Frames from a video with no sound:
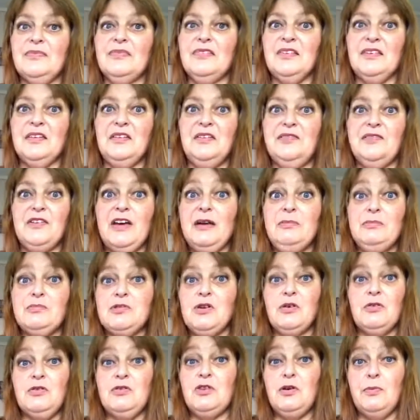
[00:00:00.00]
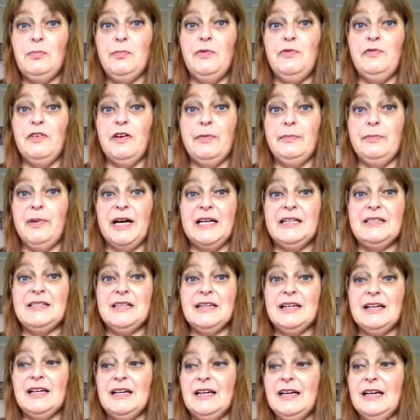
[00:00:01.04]
You've kept on top of it
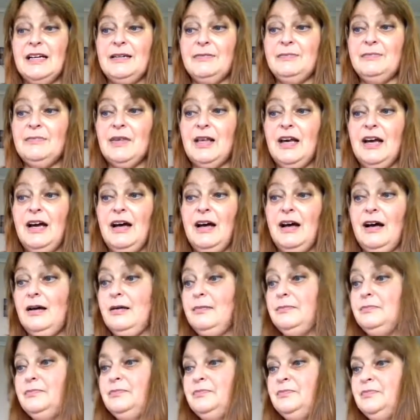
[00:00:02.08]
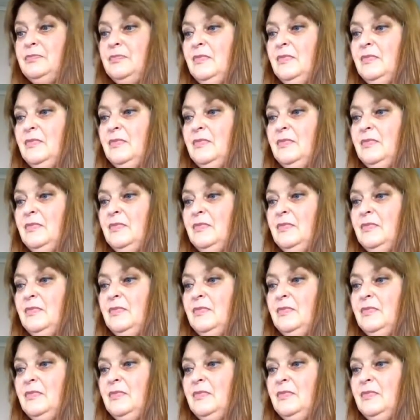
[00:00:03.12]
basically, and